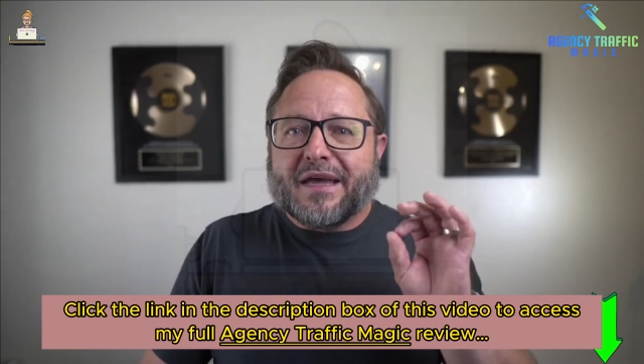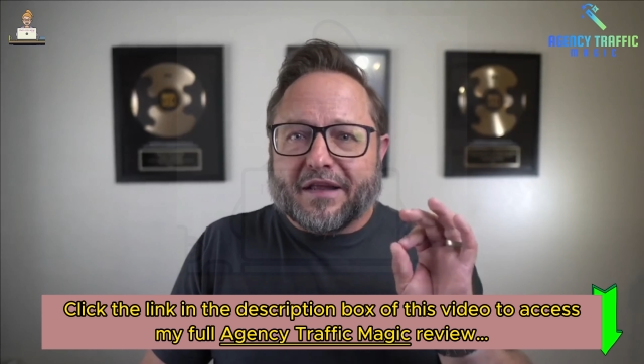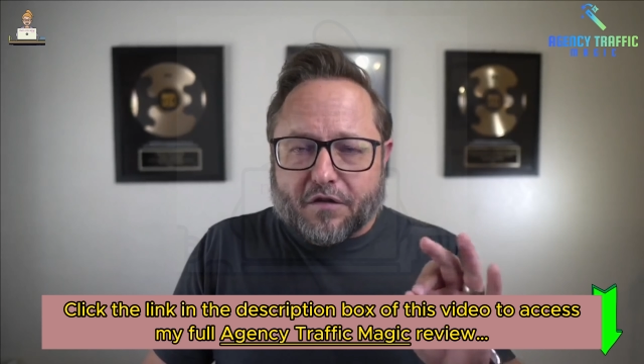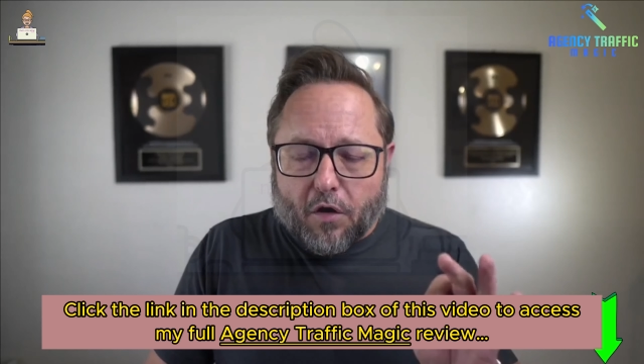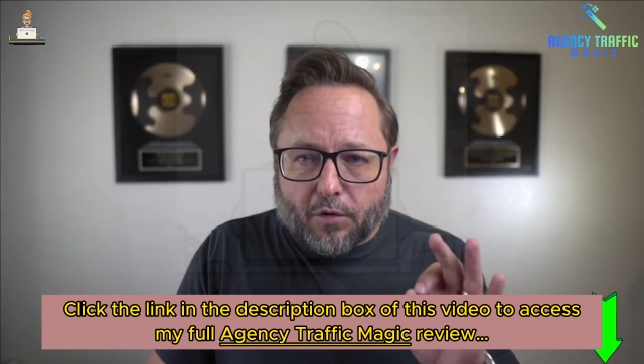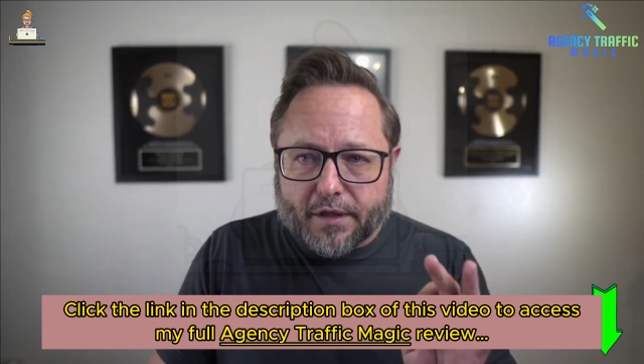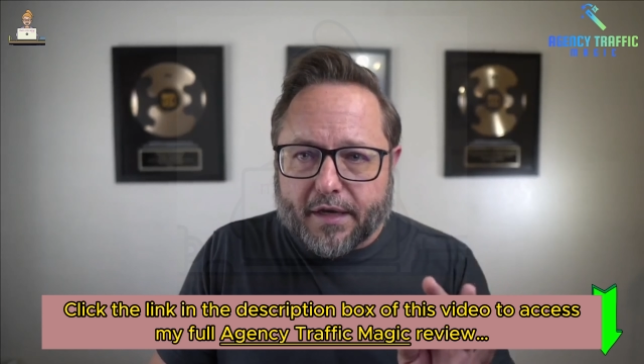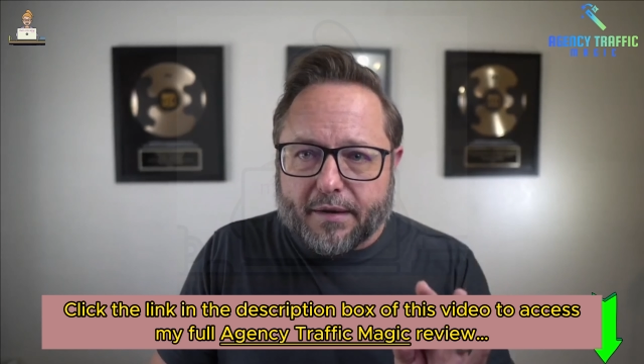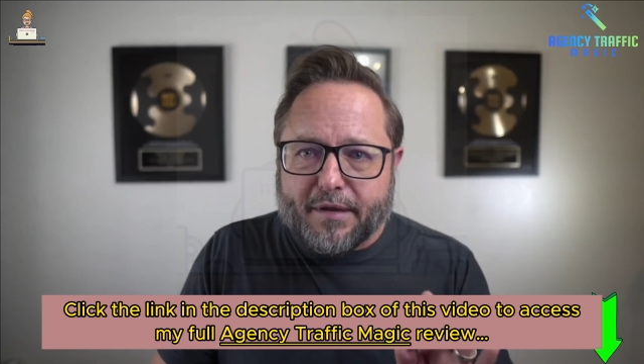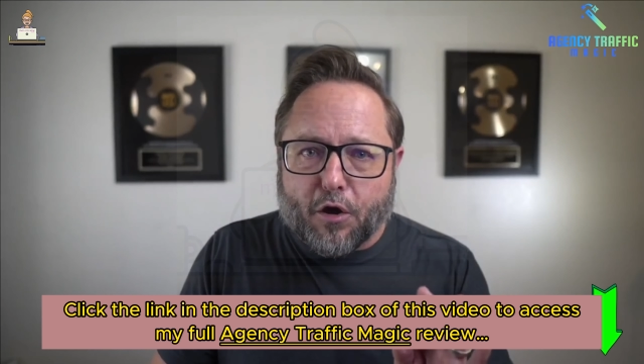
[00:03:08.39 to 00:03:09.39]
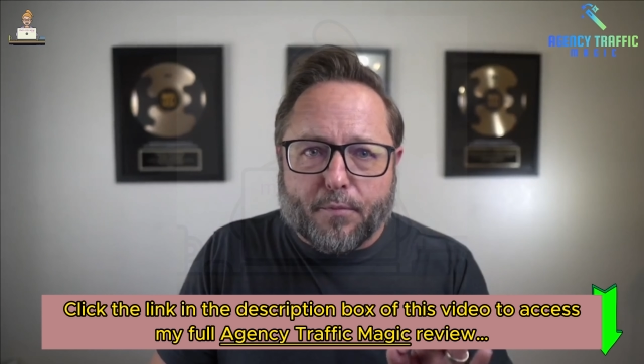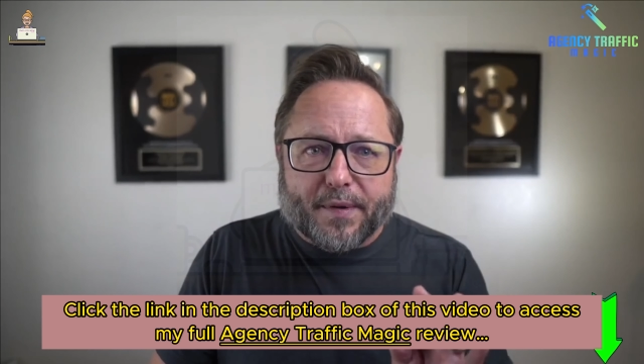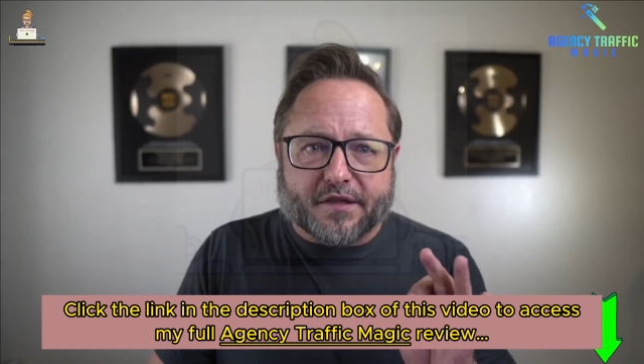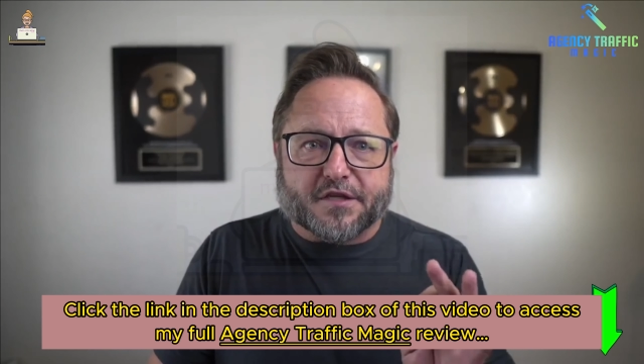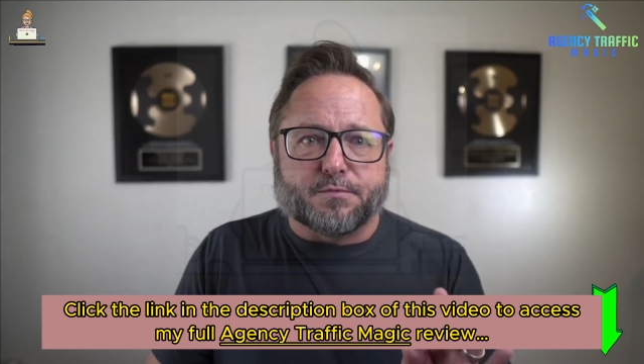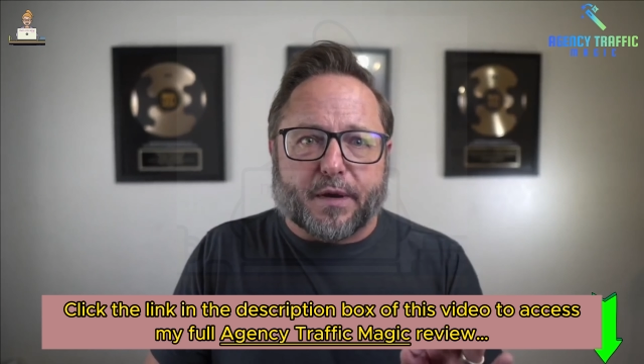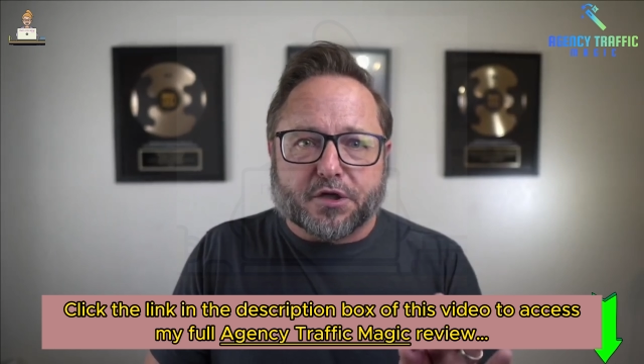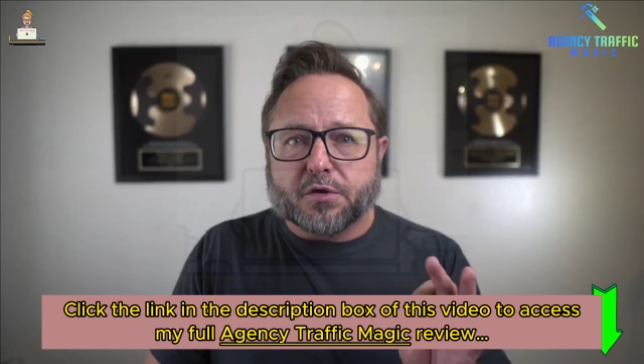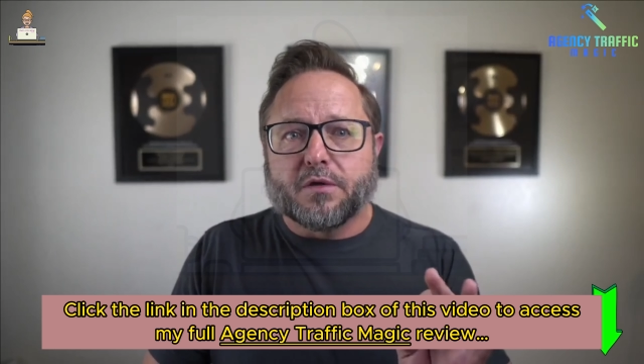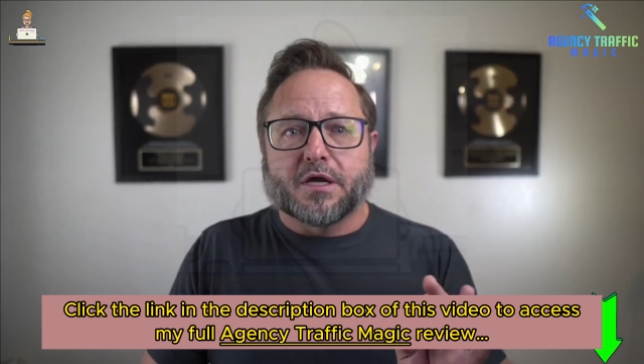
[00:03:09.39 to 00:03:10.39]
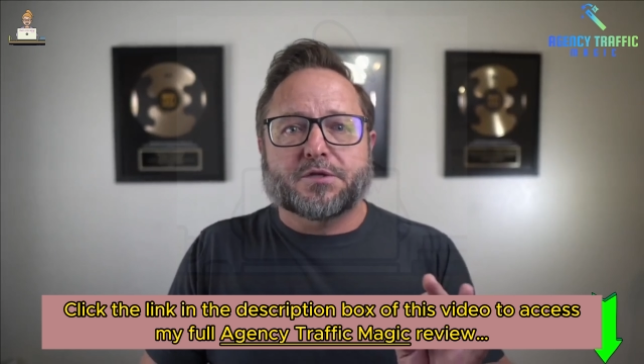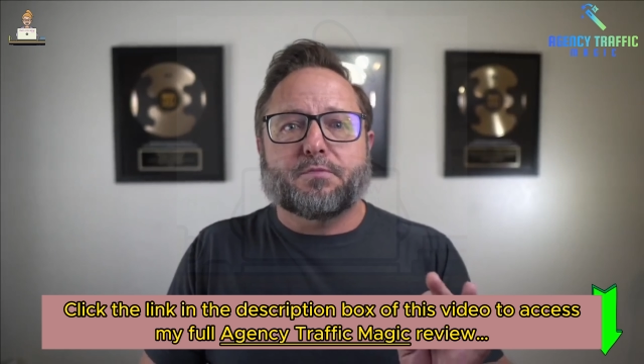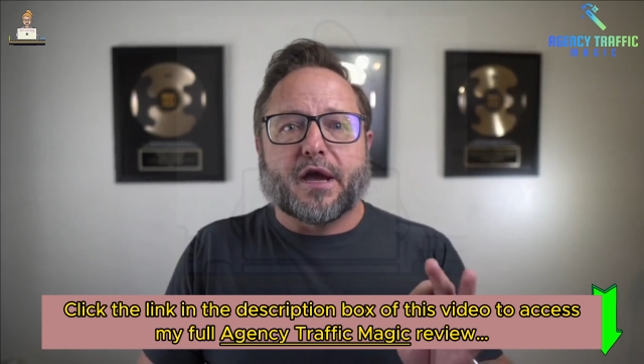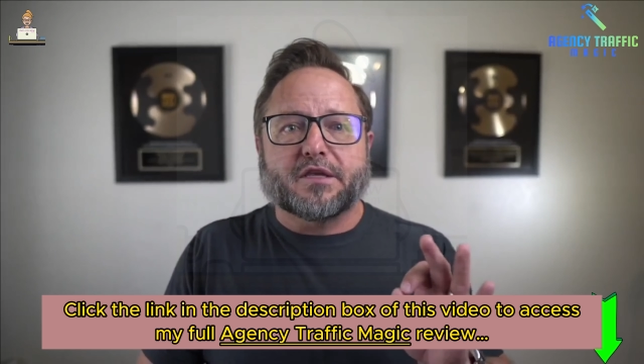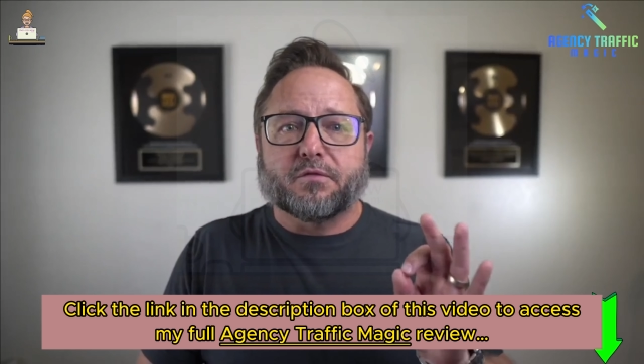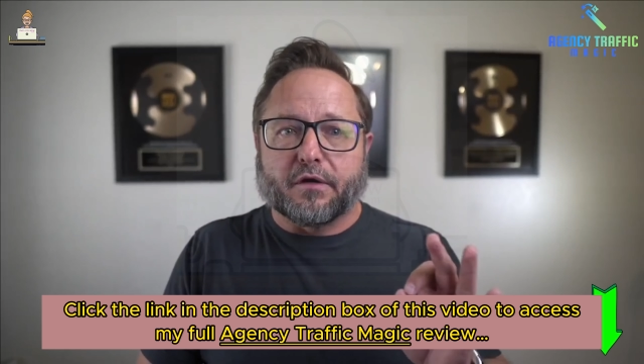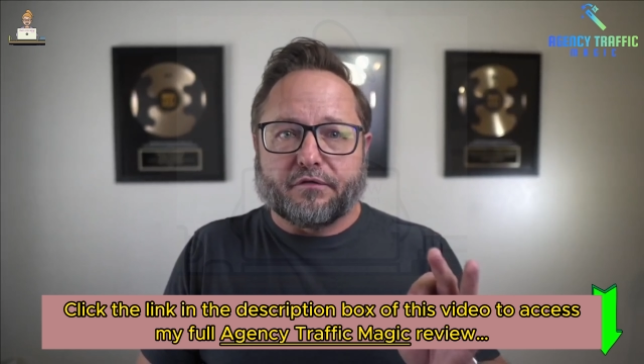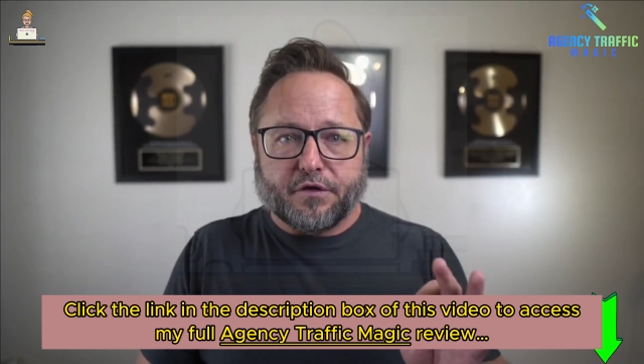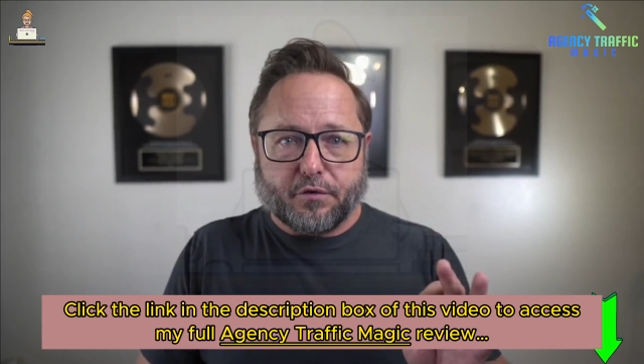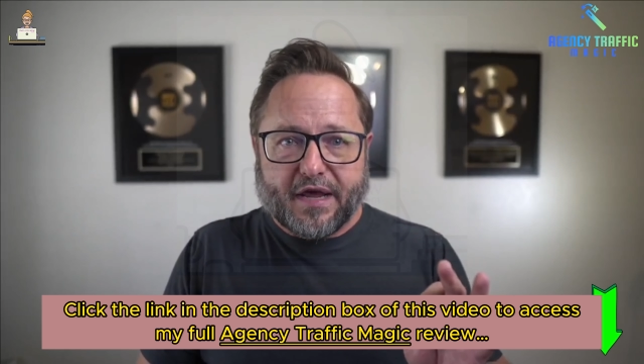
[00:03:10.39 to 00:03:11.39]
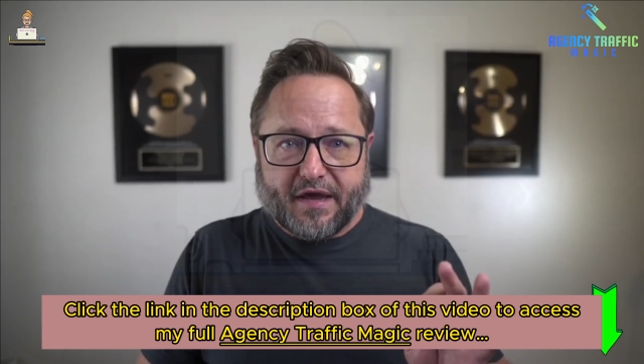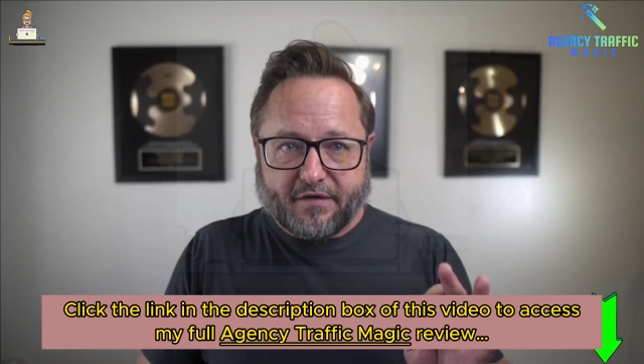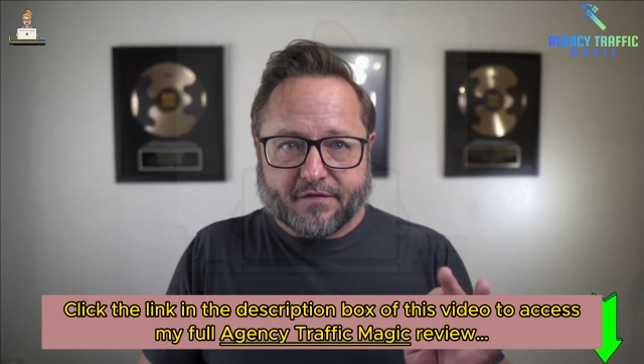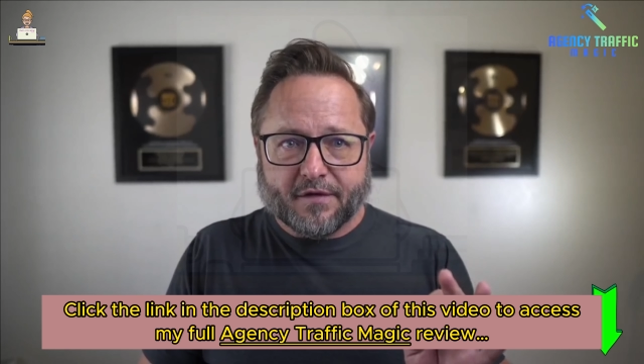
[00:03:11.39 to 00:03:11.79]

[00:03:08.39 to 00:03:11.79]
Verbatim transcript: It's only going to be open at the special launch price for a few days.